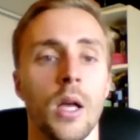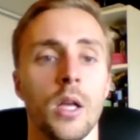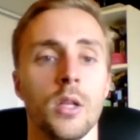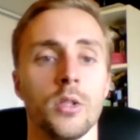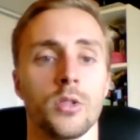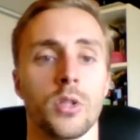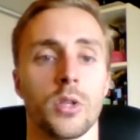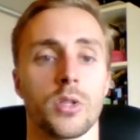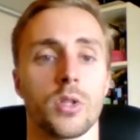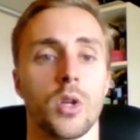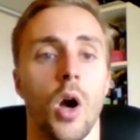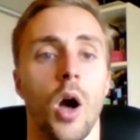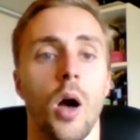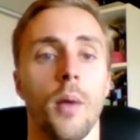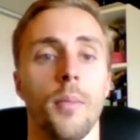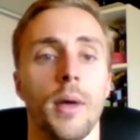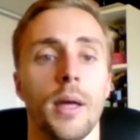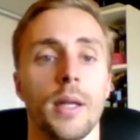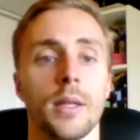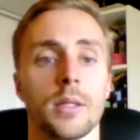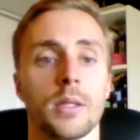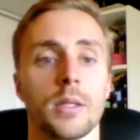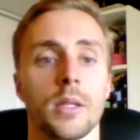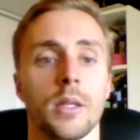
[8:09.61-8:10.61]
Just
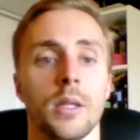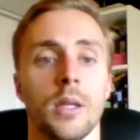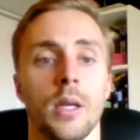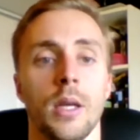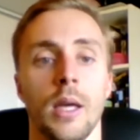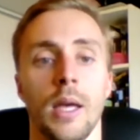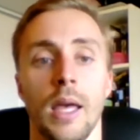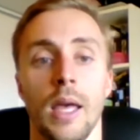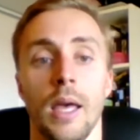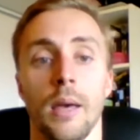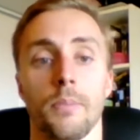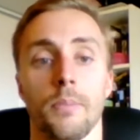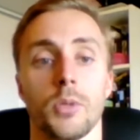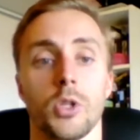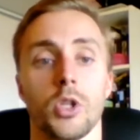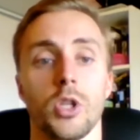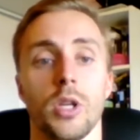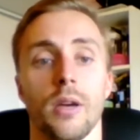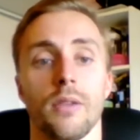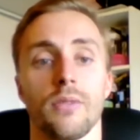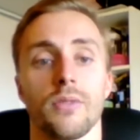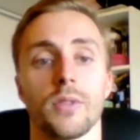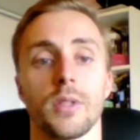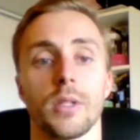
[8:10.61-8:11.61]
comment hip
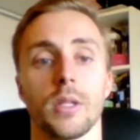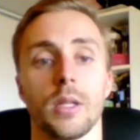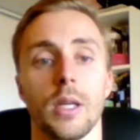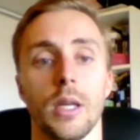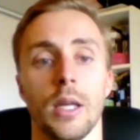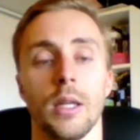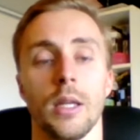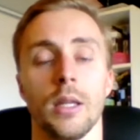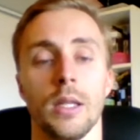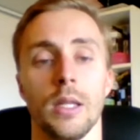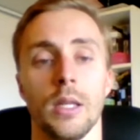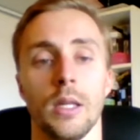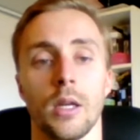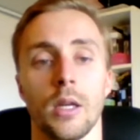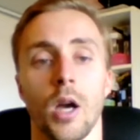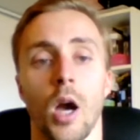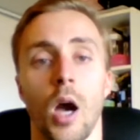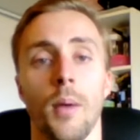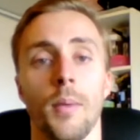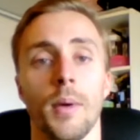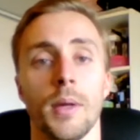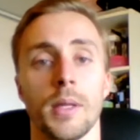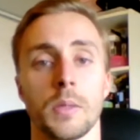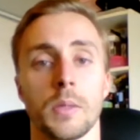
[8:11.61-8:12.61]
shift in the
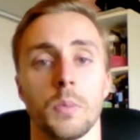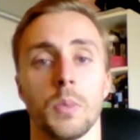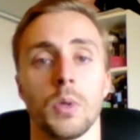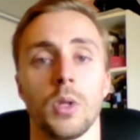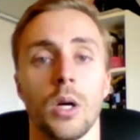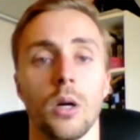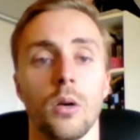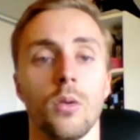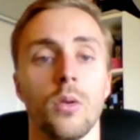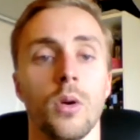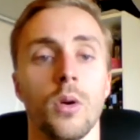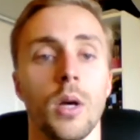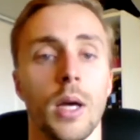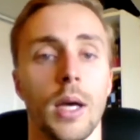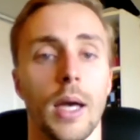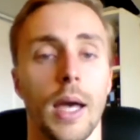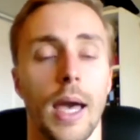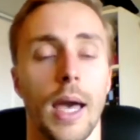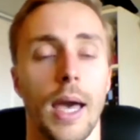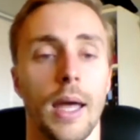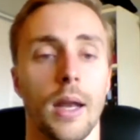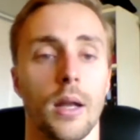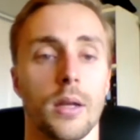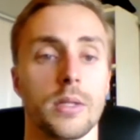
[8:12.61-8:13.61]
comments below
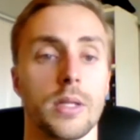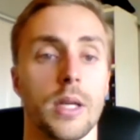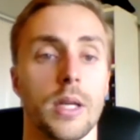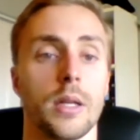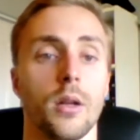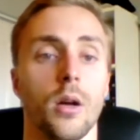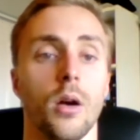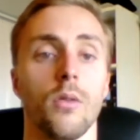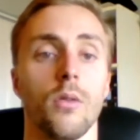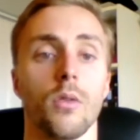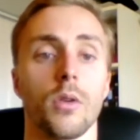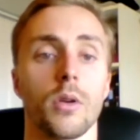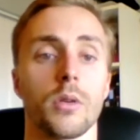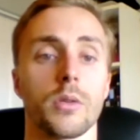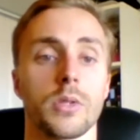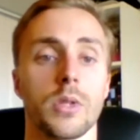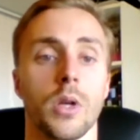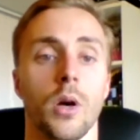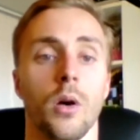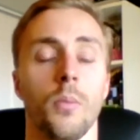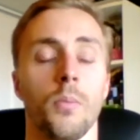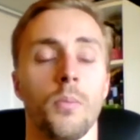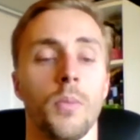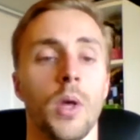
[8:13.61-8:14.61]
and I'll send it over.
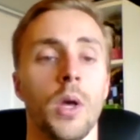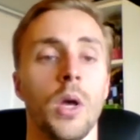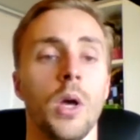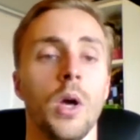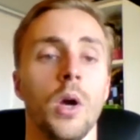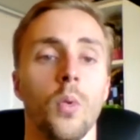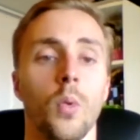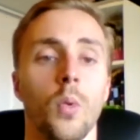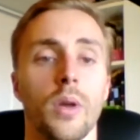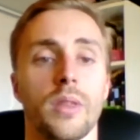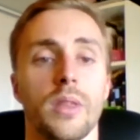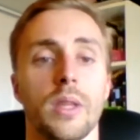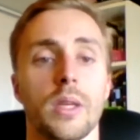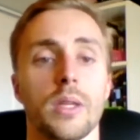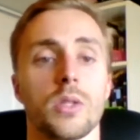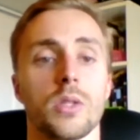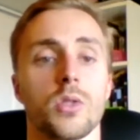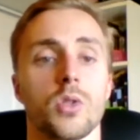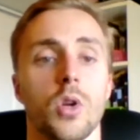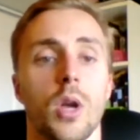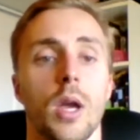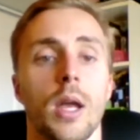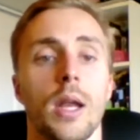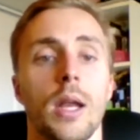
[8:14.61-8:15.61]
So with this
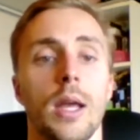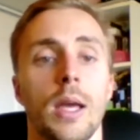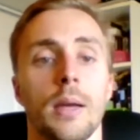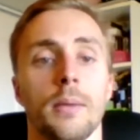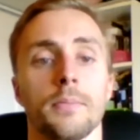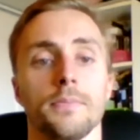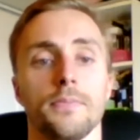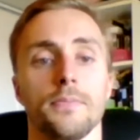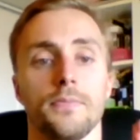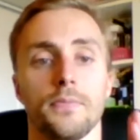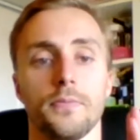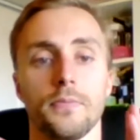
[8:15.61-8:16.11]
training,